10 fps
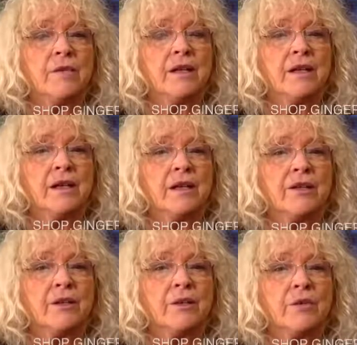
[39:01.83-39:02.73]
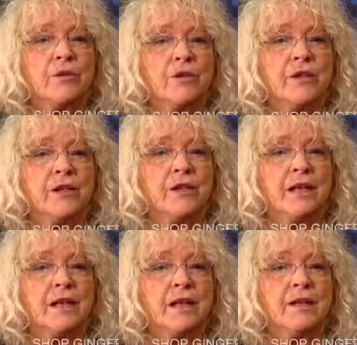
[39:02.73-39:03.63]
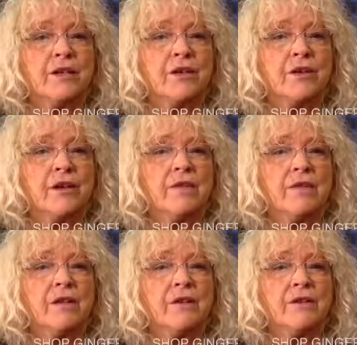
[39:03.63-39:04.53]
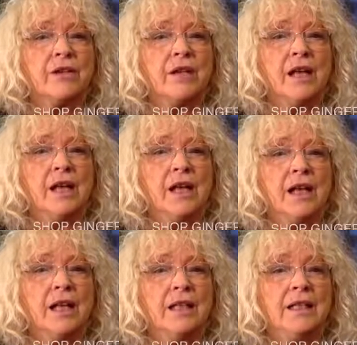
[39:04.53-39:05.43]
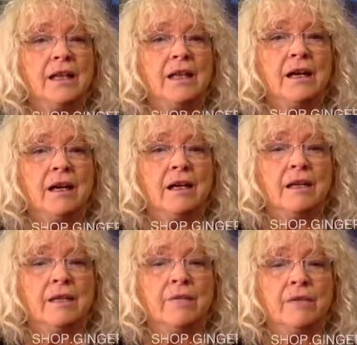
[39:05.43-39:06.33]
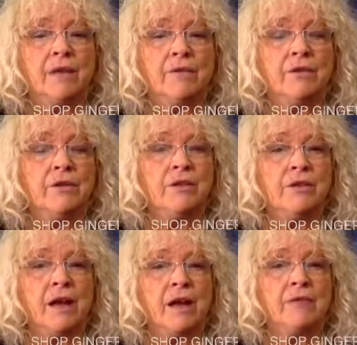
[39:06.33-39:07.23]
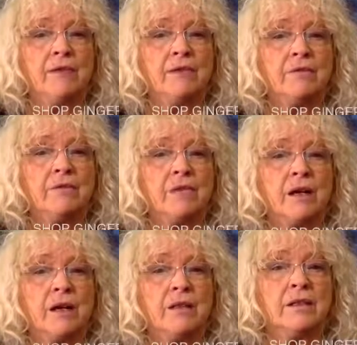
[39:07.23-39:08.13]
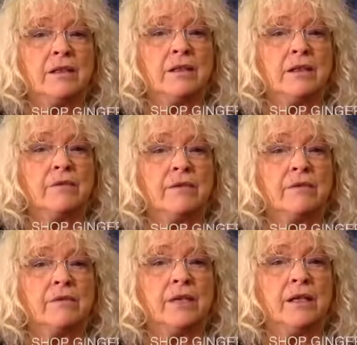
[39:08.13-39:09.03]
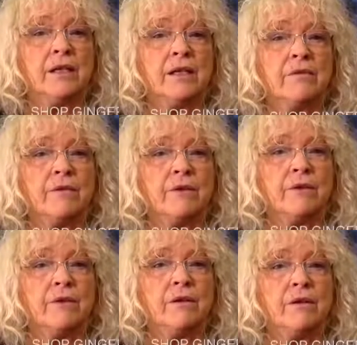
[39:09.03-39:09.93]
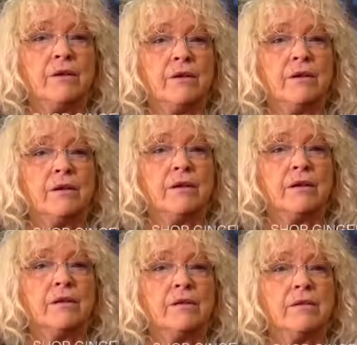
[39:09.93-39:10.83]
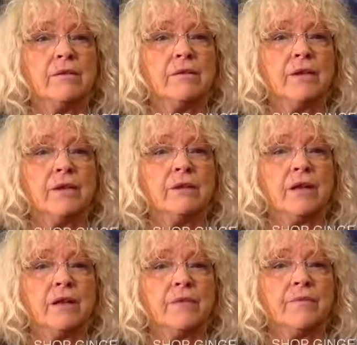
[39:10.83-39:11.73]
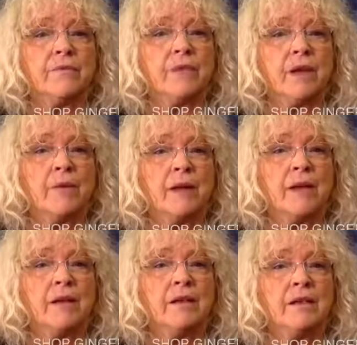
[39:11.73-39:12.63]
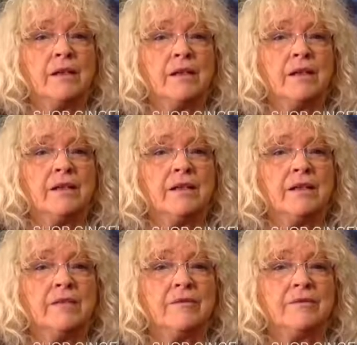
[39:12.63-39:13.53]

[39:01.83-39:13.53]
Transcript: the connection, immersion in that sharing of energy. Linda, I, if you still have it, I'd love to read it if you feel um, that way inclined.